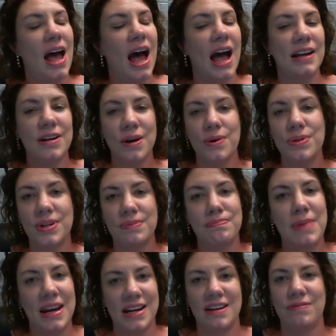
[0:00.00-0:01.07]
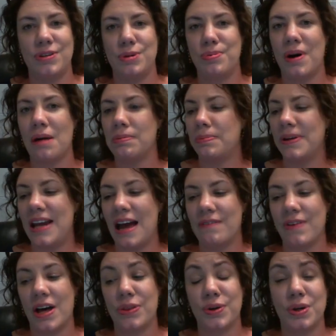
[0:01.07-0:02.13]
I know that many of you probably have
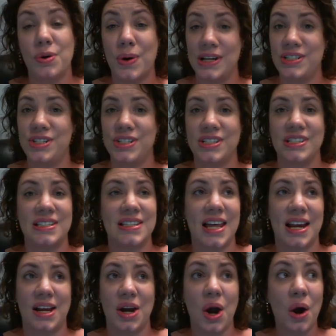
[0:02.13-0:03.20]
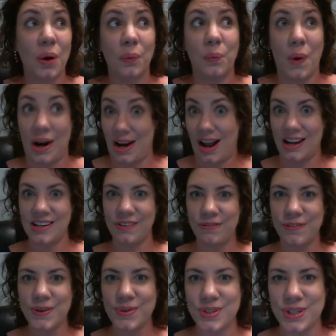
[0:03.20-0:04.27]
other questions like, what kind of
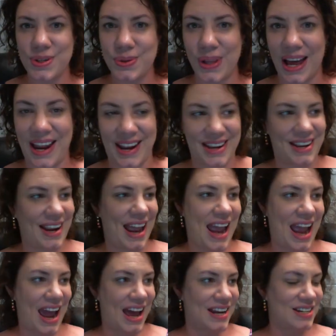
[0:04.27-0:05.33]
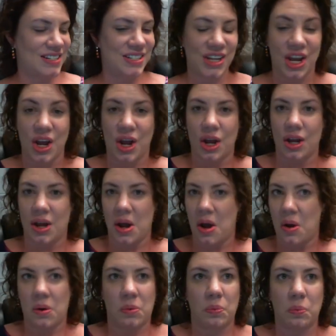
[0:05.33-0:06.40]
food do you like? And
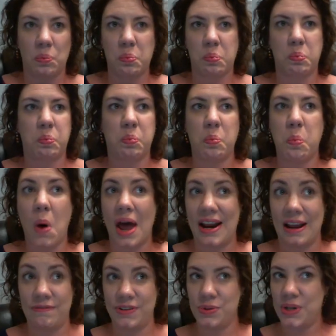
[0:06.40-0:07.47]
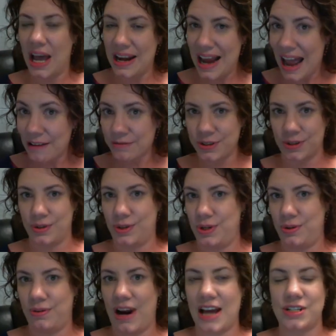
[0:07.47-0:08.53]
what have you done after you
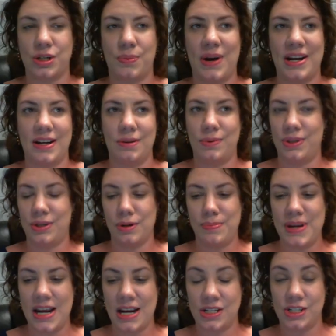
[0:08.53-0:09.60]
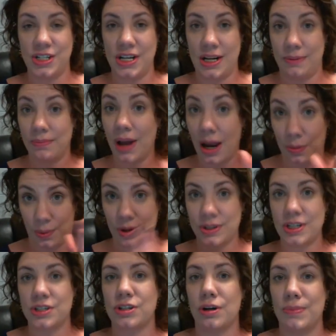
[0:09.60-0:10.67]
graduated with your PhD? I worked
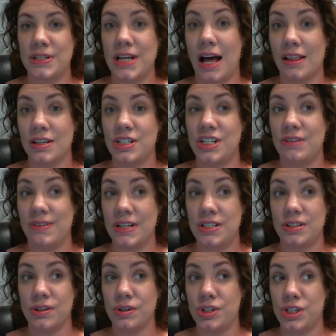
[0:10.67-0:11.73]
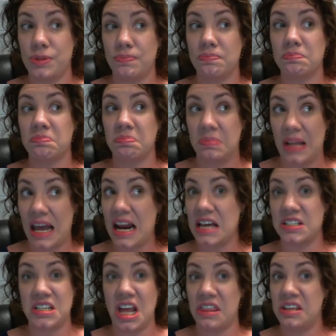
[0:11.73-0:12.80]
in dermatology research. That
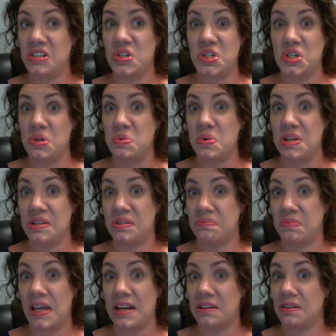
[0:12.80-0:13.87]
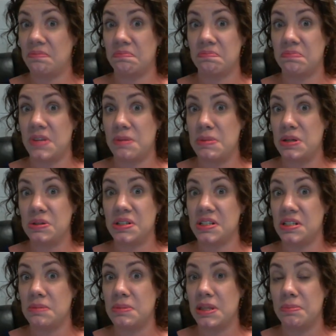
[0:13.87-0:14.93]
has nothing to do with like the immune
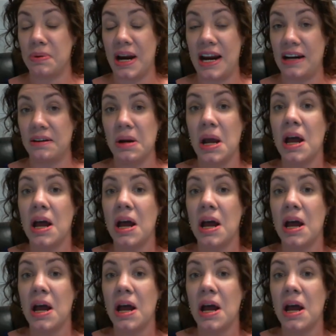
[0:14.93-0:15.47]
system in the brain.